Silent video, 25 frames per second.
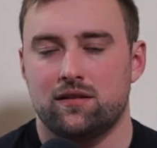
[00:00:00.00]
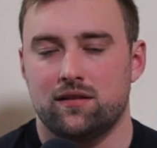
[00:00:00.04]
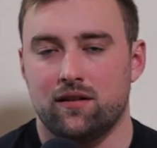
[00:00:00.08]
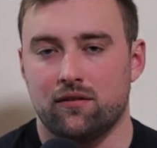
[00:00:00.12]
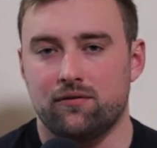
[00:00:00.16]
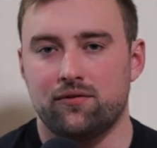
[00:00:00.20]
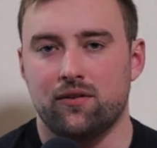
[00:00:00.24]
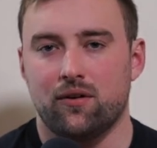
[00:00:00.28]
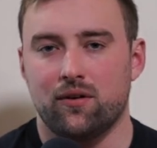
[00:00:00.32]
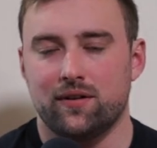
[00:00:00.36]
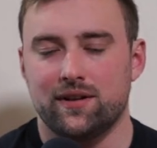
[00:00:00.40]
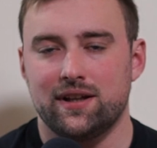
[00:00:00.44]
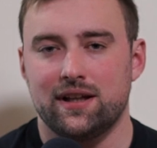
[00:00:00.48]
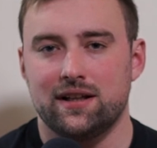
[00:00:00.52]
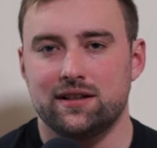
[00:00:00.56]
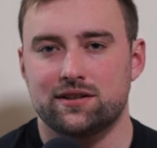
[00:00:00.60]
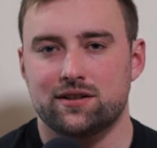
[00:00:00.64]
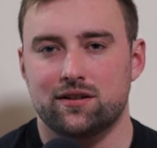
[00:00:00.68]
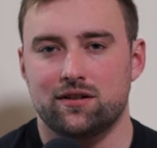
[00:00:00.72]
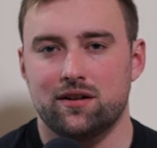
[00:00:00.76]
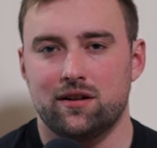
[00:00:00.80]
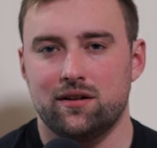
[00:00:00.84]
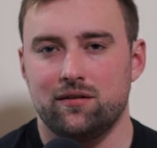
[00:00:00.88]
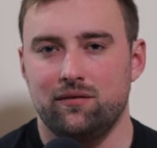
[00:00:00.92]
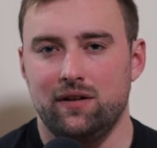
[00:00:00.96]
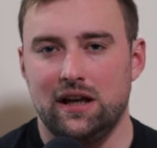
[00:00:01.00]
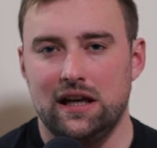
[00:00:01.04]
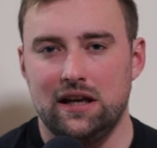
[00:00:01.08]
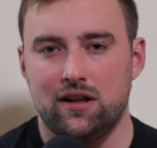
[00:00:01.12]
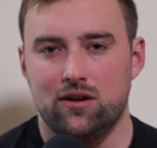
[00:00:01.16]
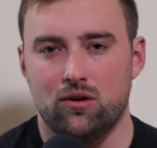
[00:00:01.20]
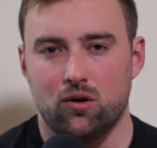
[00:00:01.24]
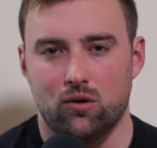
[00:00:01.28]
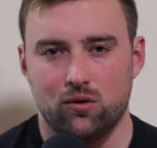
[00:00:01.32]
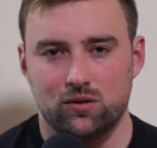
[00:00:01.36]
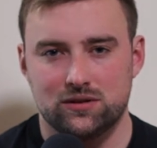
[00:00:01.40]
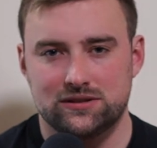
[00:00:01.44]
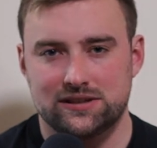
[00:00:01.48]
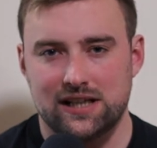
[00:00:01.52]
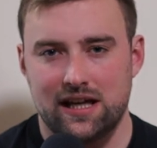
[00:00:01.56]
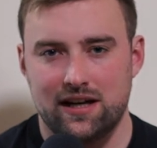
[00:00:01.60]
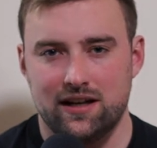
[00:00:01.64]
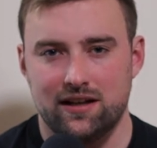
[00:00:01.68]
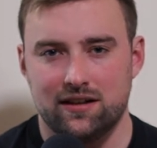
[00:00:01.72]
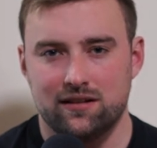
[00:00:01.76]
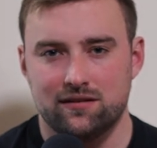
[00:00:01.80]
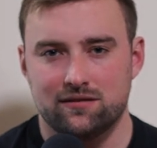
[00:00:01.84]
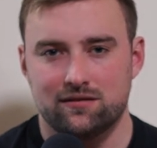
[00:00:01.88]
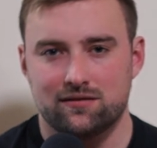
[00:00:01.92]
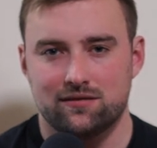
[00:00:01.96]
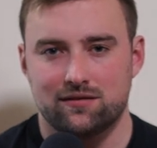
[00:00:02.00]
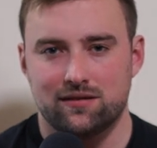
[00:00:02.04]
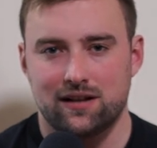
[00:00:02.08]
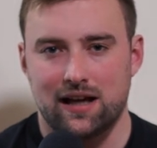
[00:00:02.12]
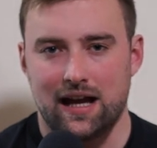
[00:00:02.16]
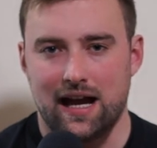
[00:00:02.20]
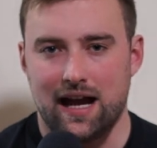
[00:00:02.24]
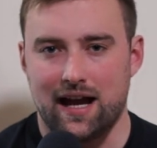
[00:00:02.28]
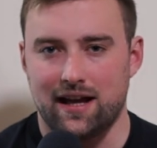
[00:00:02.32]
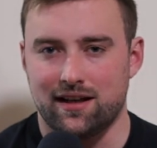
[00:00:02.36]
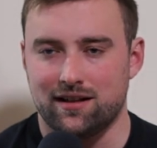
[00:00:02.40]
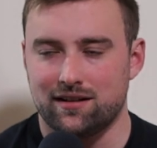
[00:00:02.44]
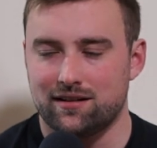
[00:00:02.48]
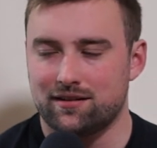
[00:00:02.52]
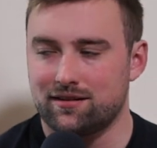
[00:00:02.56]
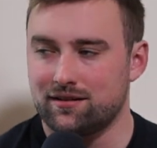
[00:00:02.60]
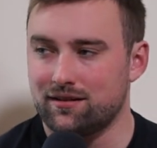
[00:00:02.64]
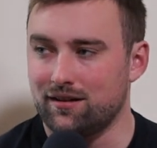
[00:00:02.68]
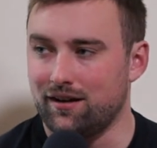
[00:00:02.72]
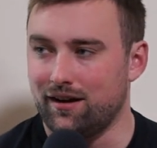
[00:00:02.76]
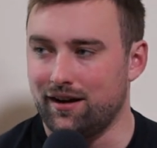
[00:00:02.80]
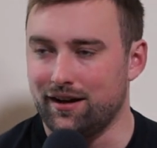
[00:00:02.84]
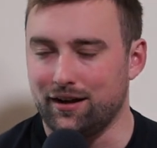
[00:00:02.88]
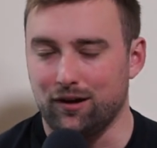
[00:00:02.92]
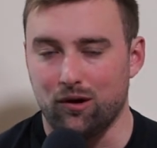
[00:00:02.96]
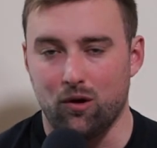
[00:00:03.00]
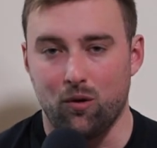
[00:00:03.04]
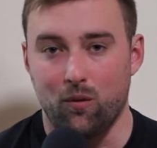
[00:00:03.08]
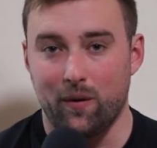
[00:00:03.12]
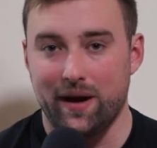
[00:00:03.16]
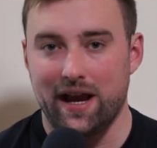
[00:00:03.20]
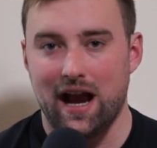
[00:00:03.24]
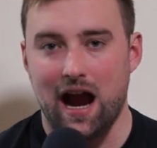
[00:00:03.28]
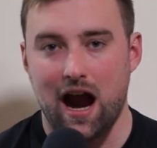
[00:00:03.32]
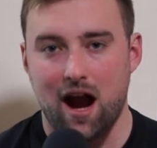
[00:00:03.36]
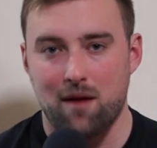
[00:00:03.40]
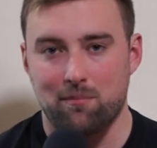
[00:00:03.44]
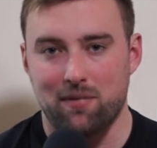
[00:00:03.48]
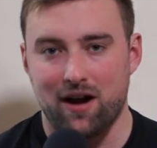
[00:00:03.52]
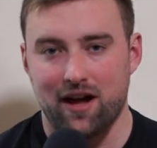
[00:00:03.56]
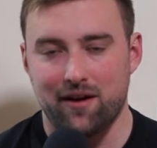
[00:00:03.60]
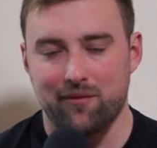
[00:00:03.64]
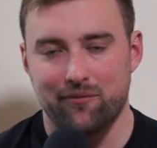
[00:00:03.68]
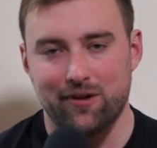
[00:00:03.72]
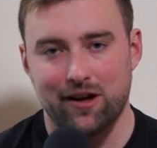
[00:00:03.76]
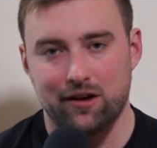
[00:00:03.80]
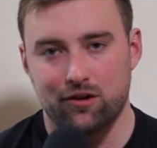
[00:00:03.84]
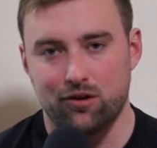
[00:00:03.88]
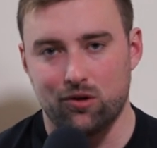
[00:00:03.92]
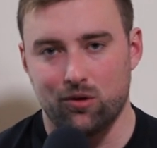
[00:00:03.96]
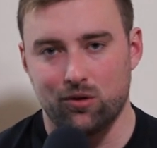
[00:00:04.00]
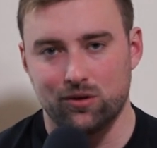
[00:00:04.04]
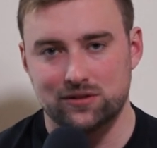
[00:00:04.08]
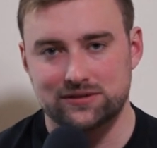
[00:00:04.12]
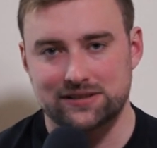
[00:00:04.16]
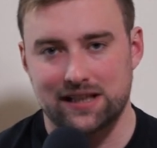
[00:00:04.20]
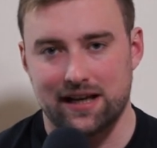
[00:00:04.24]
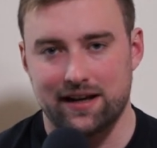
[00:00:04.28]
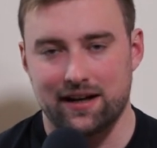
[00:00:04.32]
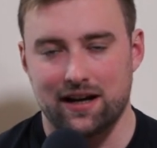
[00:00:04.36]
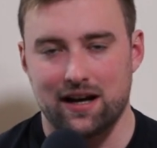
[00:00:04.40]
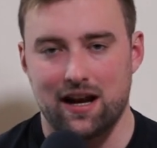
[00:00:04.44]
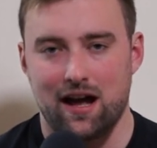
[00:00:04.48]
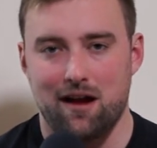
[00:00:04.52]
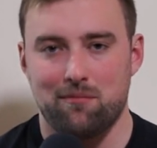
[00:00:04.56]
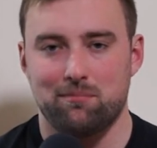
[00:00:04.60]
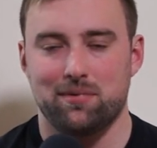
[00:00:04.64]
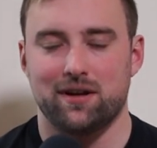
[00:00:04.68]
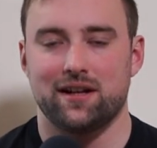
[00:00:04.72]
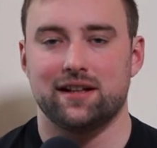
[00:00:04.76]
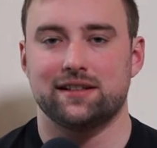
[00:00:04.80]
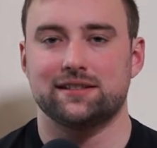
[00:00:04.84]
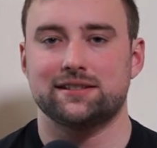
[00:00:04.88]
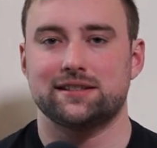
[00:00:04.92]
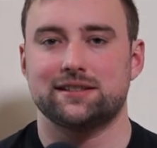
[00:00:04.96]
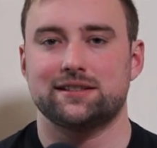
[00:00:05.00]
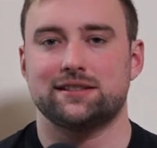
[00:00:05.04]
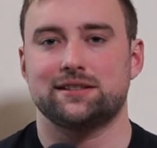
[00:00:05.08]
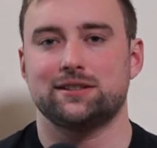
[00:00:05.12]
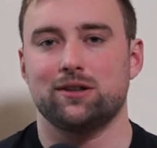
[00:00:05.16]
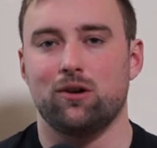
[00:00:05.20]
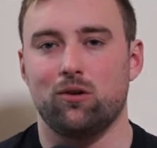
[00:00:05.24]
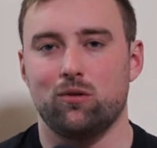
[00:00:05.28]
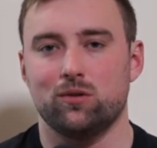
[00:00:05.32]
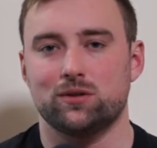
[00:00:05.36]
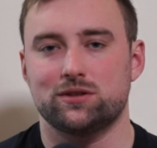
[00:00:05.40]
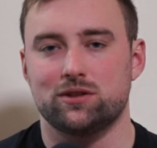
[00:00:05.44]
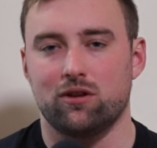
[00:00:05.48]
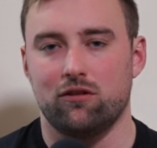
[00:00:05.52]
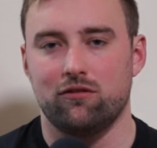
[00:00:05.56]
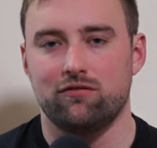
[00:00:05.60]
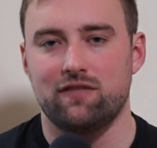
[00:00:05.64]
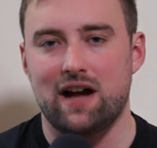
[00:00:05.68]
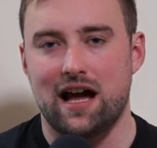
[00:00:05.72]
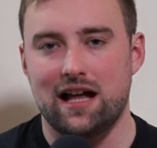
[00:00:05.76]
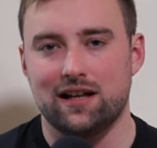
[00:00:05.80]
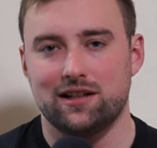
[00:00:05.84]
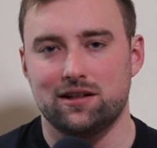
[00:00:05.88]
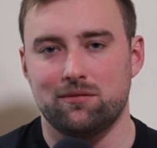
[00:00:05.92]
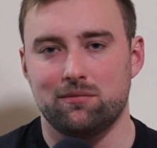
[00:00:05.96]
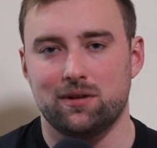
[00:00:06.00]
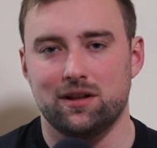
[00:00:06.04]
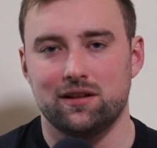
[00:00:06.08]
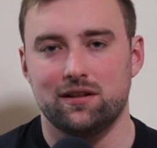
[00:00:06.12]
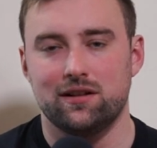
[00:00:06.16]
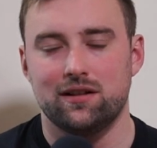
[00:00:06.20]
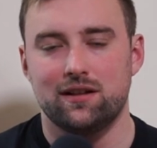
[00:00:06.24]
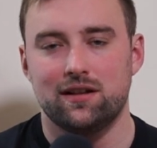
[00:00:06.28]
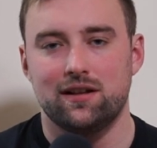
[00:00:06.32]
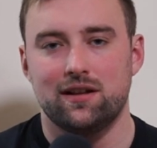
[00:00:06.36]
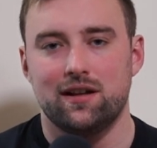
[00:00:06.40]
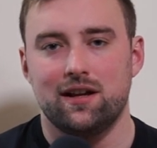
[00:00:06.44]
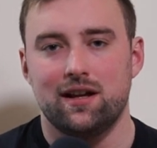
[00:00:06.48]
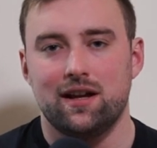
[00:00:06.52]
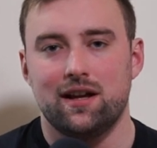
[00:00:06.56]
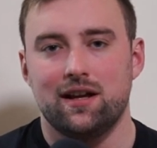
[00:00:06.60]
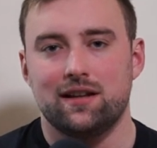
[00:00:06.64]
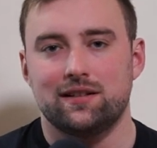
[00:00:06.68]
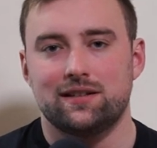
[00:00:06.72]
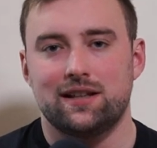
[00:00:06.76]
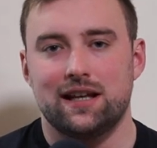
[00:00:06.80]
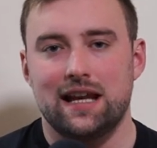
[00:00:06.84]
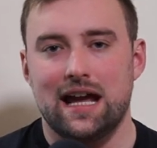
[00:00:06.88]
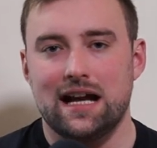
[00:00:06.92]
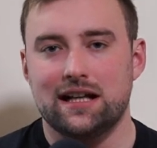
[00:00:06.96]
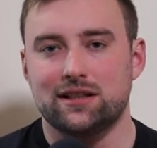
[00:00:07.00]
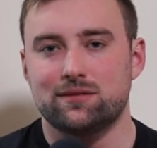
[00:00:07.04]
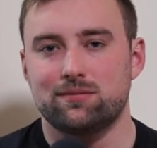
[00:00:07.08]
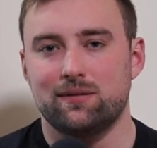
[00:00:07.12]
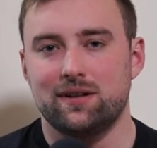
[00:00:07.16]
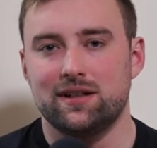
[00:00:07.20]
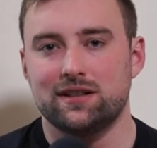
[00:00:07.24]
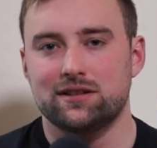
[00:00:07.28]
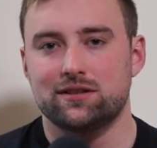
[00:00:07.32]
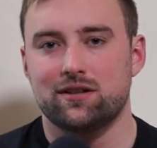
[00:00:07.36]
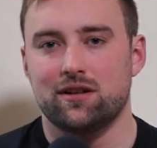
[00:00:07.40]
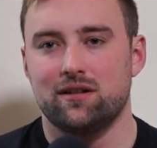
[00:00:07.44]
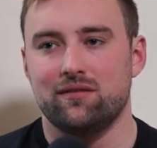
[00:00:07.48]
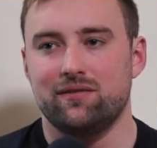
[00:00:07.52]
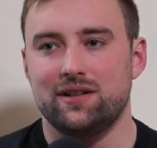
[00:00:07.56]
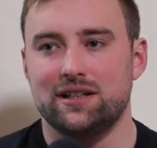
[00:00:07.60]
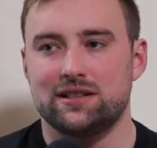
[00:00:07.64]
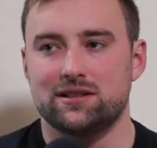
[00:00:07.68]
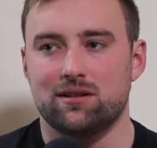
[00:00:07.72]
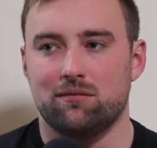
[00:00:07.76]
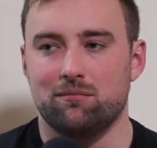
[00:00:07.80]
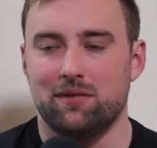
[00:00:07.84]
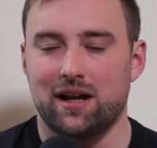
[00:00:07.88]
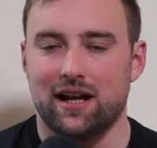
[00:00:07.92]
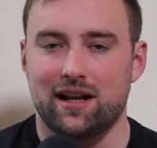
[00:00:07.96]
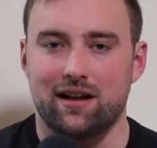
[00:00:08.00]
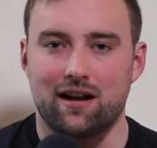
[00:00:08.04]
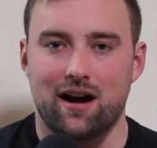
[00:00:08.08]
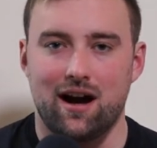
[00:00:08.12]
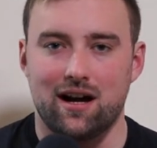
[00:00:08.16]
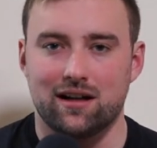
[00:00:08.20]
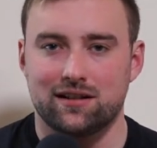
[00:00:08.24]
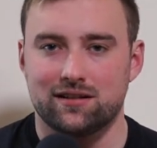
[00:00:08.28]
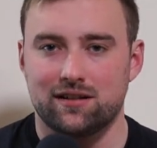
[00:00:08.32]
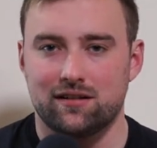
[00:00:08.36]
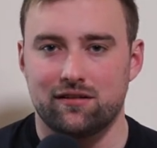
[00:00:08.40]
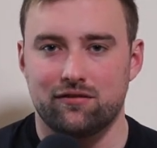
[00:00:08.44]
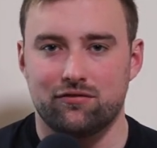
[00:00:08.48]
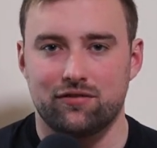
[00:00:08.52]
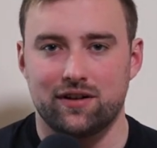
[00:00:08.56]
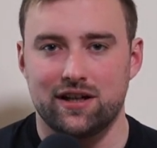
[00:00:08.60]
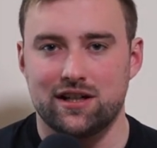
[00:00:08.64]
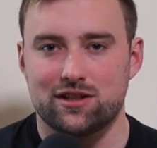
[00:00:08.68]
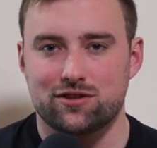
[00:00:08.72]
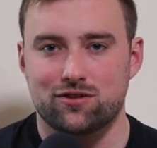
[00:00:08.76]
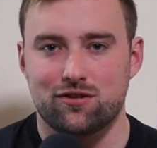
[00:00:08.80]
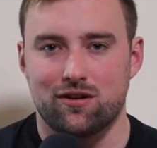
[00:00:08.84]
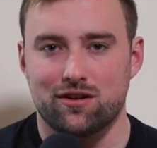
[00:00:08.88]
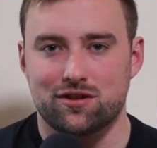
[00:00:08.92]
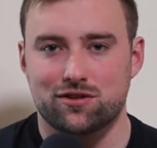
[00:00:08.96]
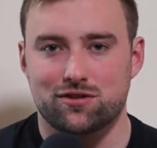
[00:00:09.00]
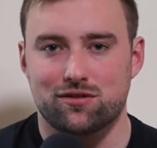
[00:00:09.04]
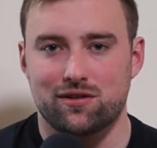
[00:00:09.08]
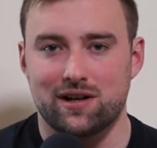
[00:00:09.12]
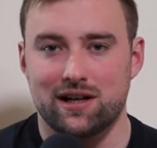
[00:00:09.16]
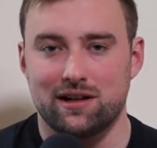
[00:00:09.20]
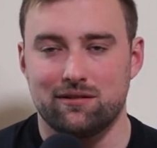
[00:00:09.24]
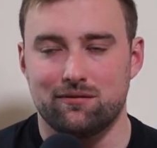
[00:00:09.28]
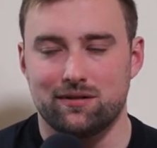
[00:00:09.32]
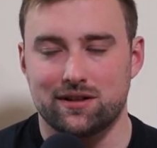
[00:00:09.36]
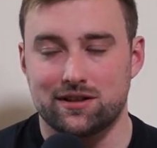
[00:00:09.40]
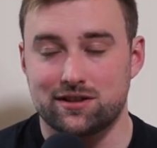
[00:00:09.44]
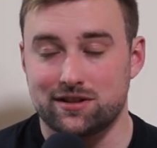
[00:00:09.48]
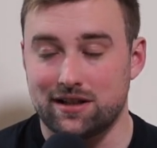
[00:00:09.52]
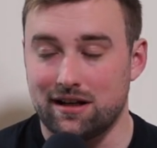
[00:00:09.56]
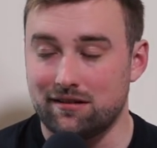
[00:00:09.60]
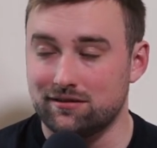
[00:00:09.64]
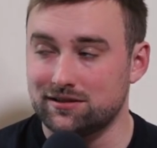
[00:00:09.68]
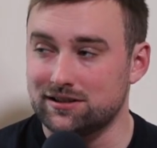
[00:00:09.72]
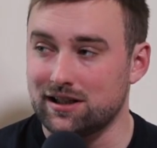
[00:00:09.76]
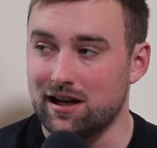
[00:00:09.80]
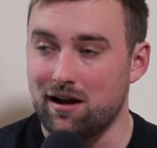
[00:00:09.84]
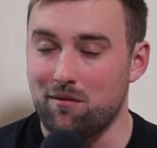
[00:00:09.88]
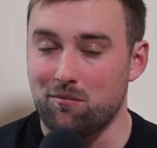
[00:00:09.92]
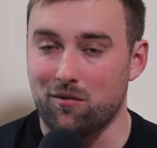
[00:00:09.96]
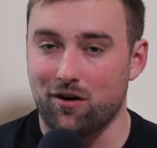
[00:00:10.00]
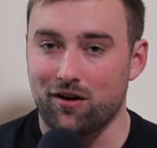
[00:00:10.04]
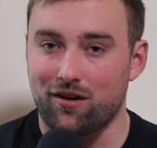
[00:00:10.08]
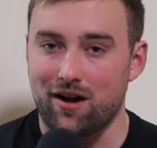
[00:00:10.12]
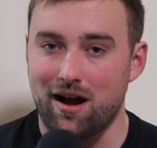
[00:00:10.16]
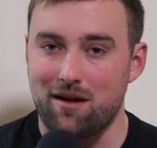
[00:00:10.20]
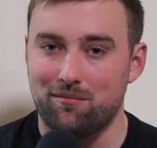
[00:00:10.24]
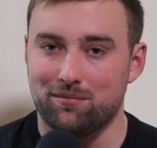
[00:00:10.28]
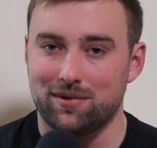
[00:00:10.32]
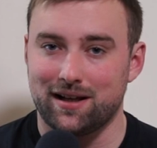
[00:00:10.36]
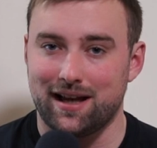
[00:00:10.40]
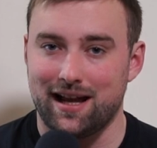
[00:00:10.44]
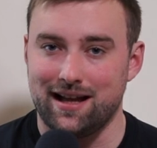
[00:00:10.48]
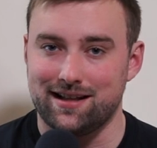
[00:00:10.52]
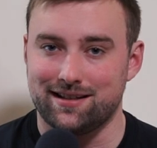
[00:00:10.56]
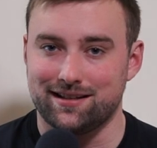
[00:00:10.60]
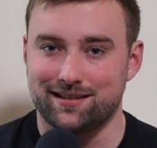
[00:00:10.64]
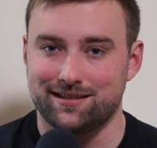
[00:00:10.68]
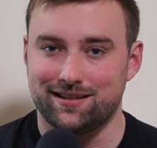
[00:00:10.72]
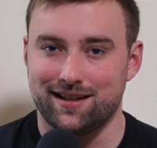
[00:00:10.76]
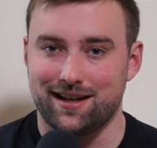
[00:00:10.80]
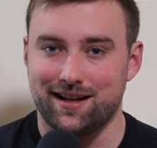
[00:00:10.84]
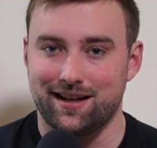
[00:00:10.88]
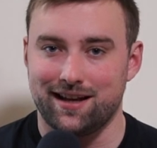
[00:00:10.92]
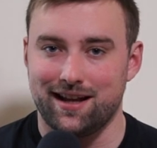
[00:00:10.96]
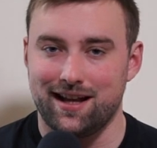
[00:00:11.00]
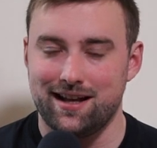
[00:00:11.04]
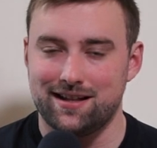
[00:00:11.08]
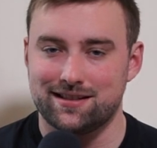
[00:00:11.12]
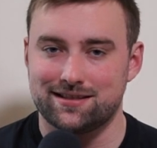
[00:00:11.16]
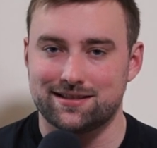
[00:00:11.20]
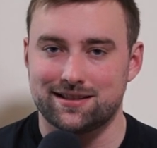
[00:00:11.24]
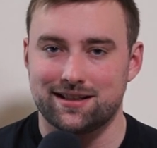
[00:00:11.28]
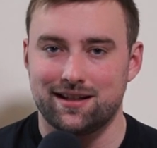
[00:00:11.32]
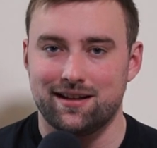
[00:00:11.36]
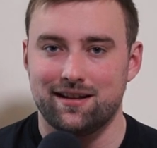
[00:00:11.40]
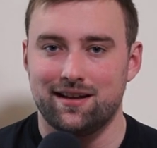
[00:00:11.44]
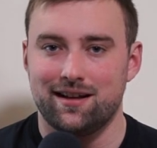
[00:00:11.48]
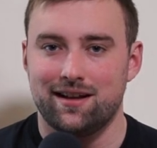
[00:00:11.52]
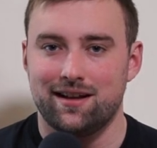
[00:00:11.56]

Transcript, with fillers: The four things are going to be goal setting, and I know we harp on about goal setting a lot, but it's so, so valuable. The next one is going to be some like cognitive restructuring, which sounds a lot more complicated than it is.